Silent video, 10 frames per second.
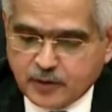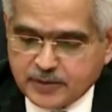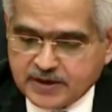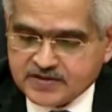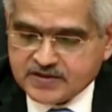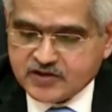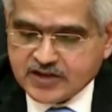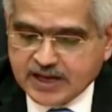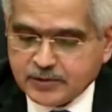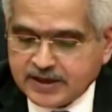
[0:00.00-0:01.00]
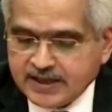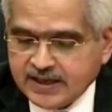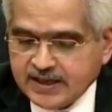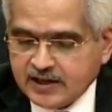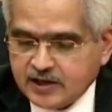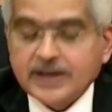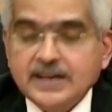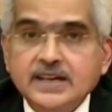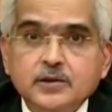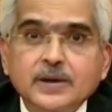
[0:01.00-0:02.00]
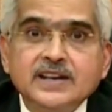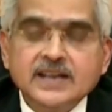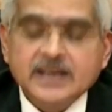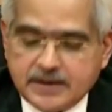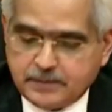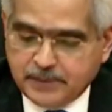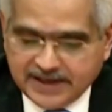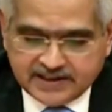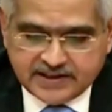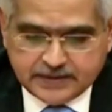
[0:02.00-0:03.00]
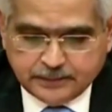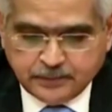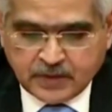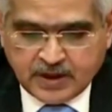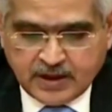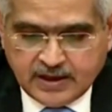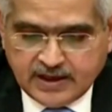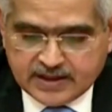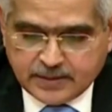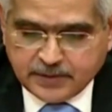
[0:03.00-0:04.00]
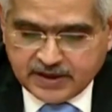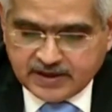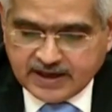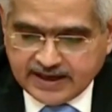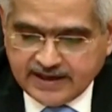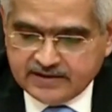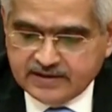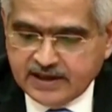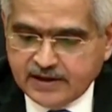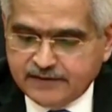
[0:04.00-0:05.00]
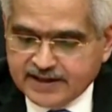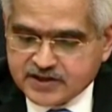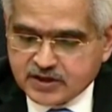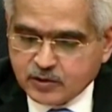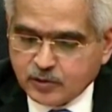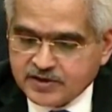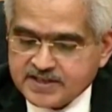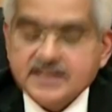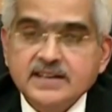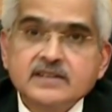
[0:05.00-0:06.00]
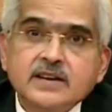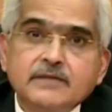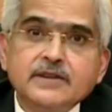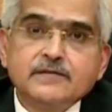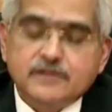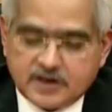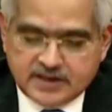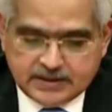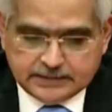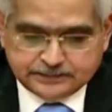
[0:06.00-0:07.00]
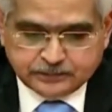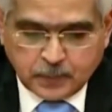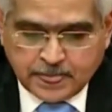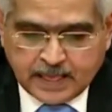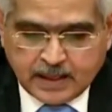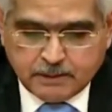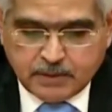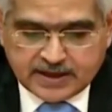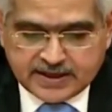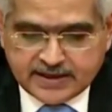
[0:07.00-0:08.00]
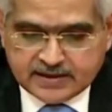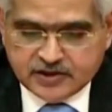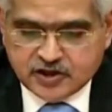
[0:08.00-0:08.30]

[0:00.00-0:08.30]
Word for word: from its January 2020 peak. In the period ahead, inflation could recede even further, barring,